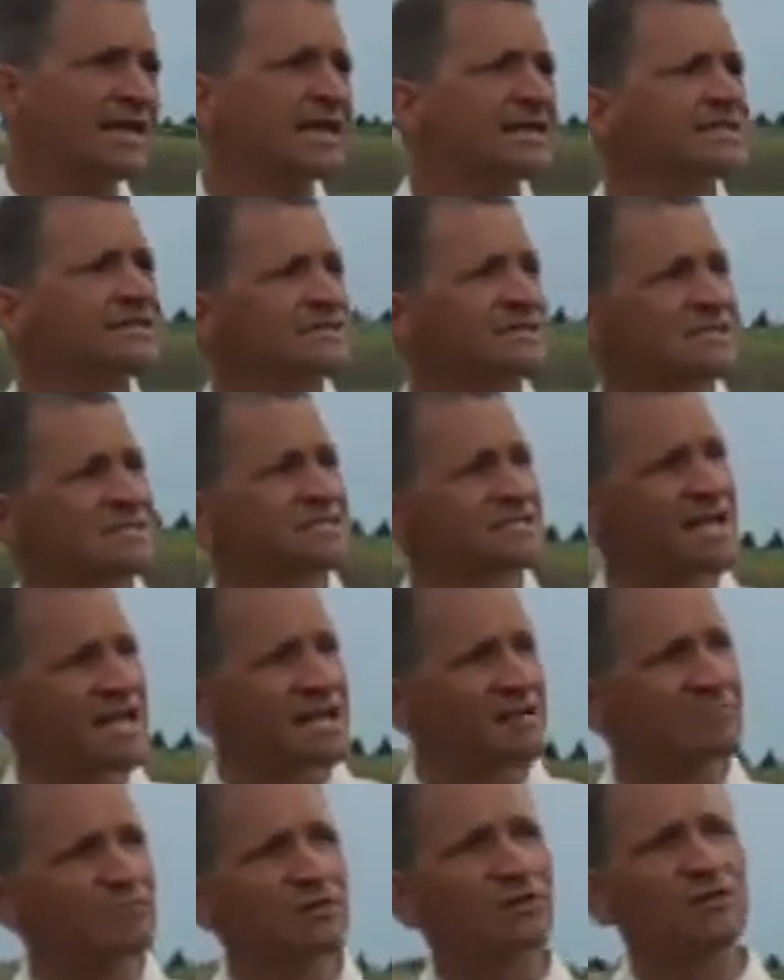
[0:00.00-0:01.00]
It's in the
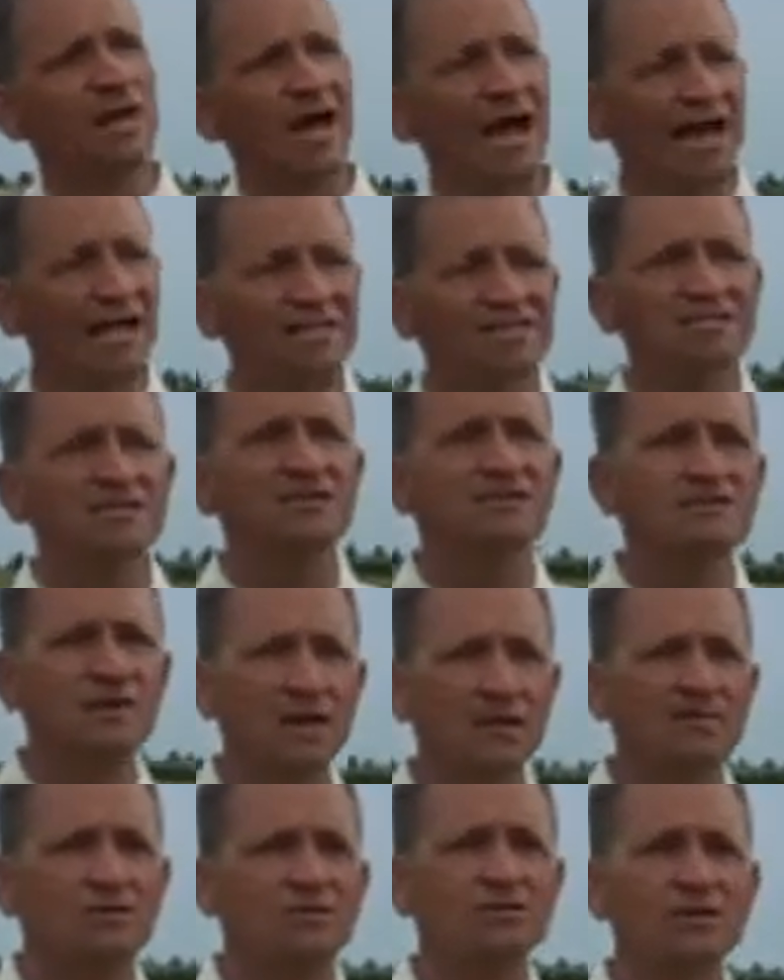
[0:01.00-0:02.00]
same class of
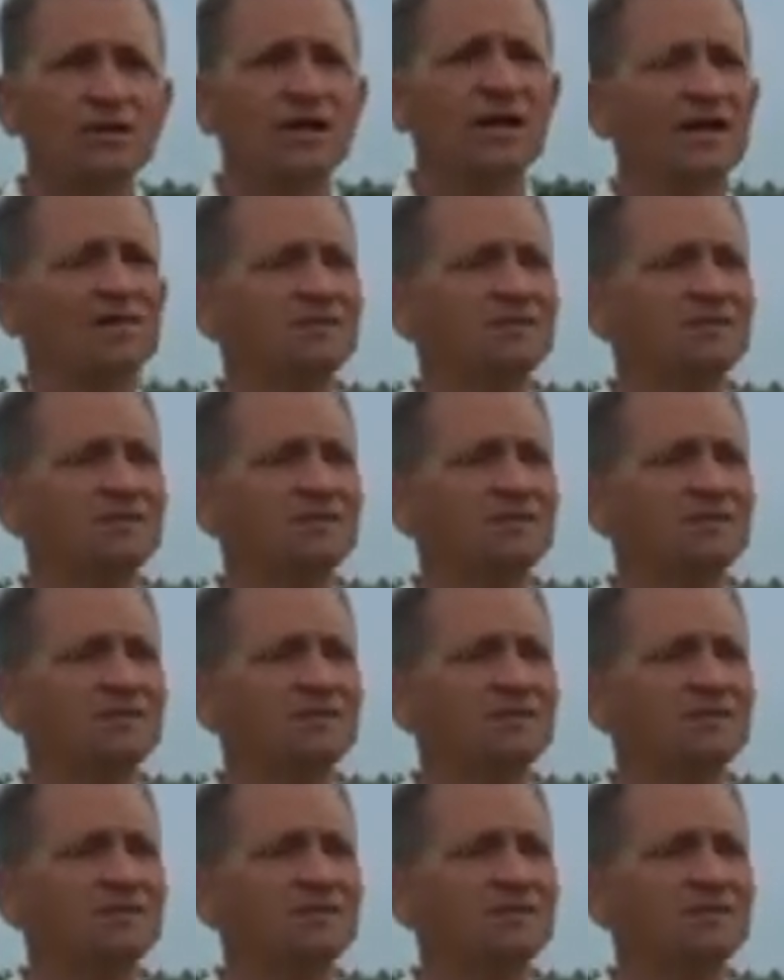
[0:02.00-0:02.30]
chemistry